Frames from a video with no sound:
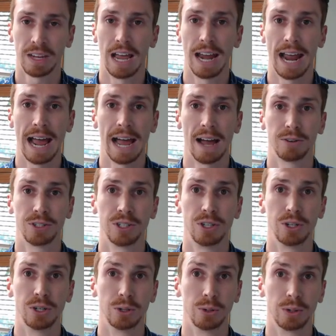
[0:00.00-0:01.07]
and how
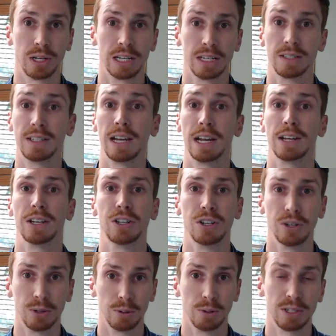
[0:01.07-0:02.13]
to
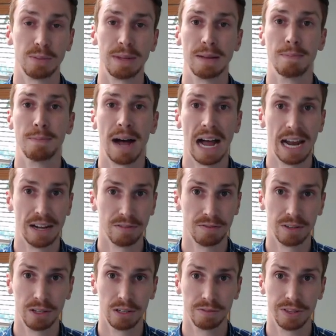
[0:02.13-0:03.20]
continue to be
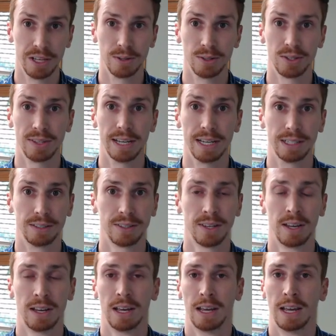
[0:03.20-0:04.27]
mindful of those things.